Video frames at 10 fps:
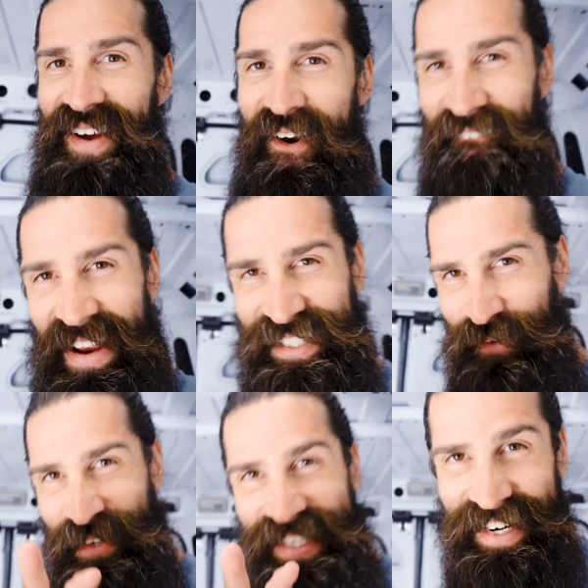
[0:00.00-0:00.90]
All right, so
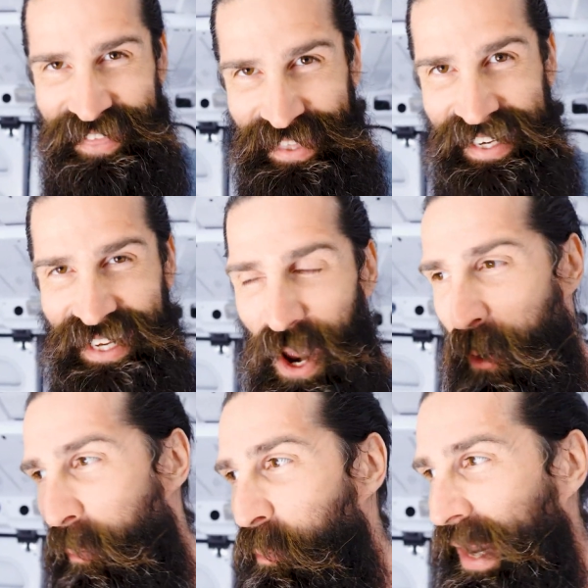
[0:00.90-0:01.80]
we did a thing.
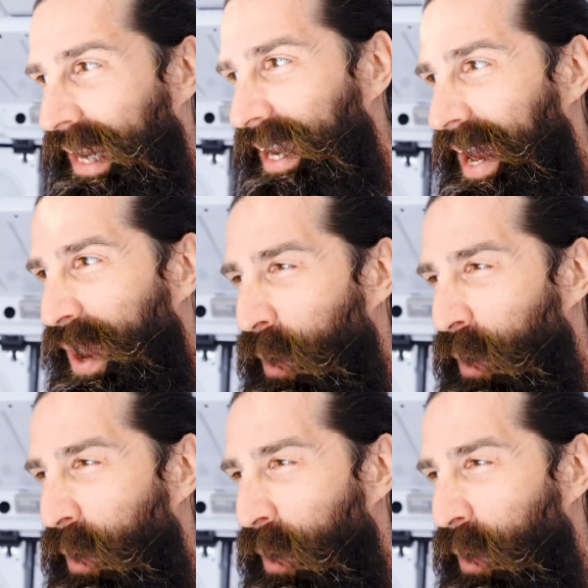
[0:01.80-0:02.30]
We